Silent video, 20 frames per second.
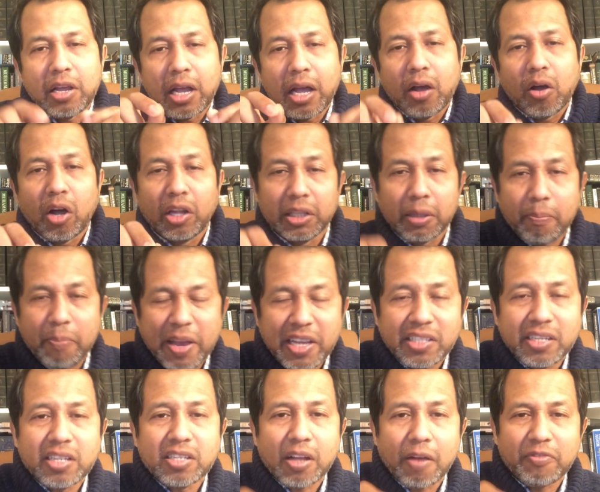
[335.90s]
on the
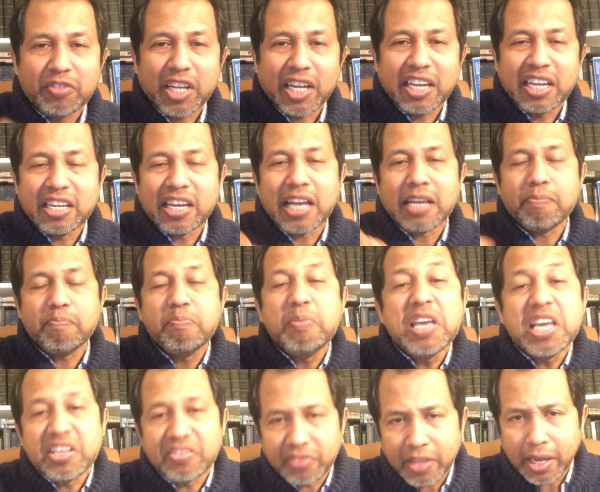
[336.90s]
basis of Zakir Naik
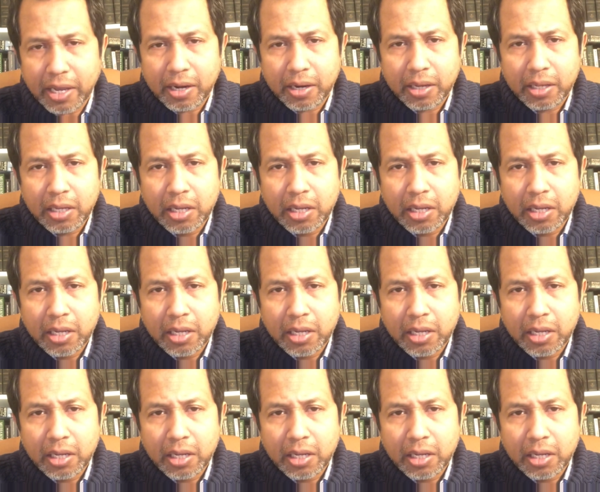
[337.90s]
being there.